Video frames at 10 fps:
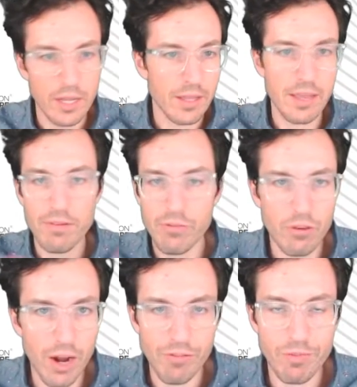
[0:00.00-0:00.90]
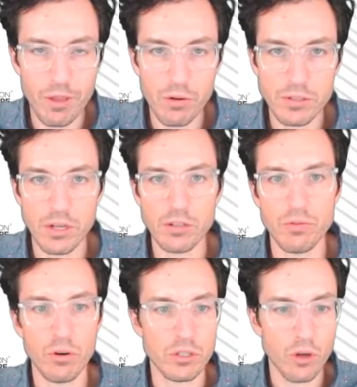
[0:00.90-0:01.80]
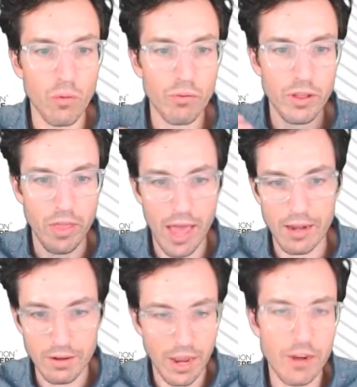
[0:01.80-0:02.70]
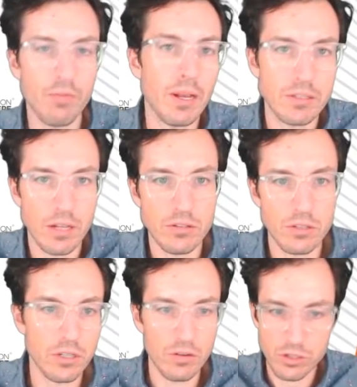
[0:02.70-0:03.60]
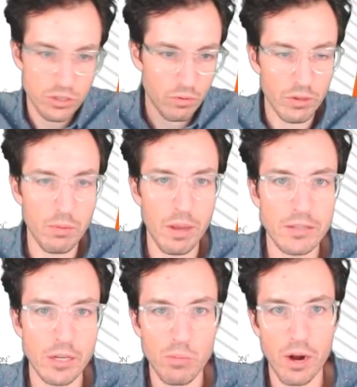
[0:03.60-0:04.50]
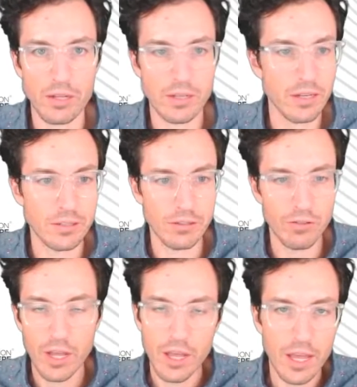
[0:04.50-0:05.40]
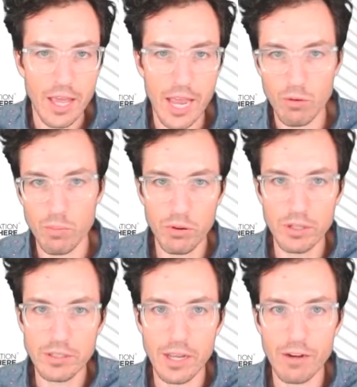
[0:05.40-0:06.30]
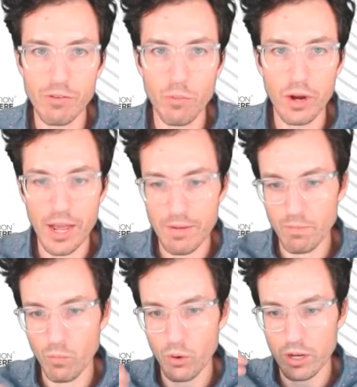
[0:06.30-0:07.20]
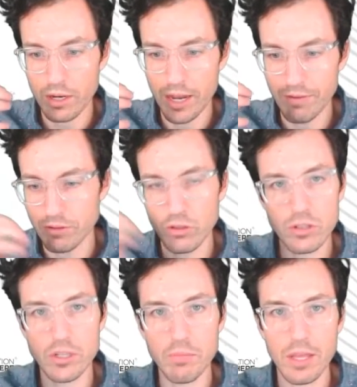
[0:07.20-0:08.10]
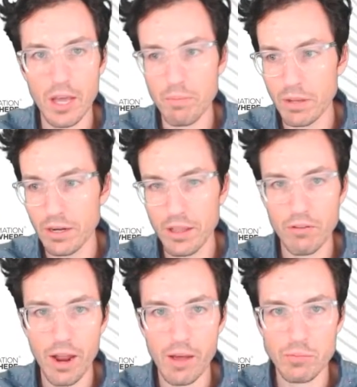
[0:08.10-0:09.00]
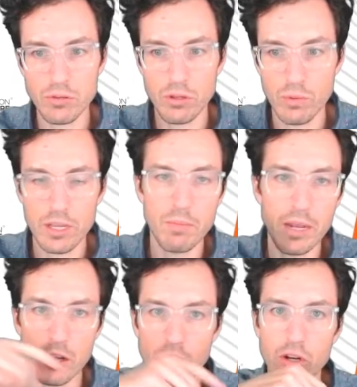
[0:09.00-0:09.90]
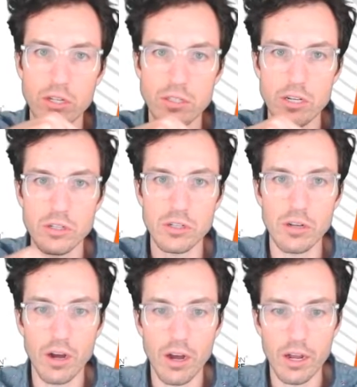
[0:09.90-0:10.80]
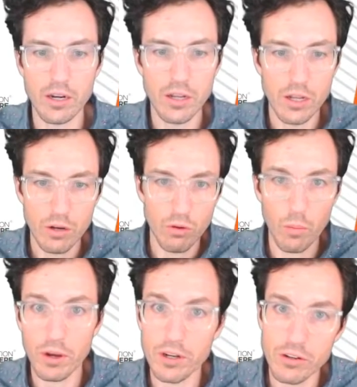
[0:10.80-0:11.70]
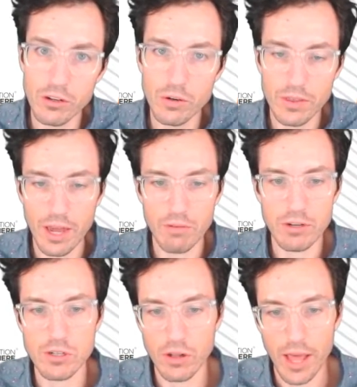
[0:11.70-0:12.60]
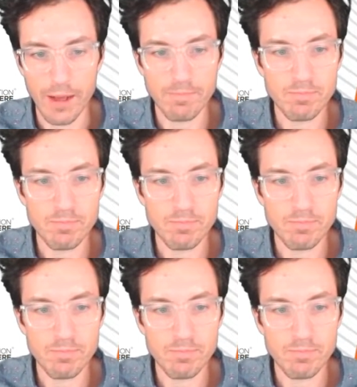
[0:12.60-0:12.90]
even if you're not familiar with Salesforce, hopefully that kind of makes sense to you. It's just a really basic process of, hey, we're pulling data from one app. We're going to have to look something up in another app so that we can make a good decision on what we're going to do in that original app.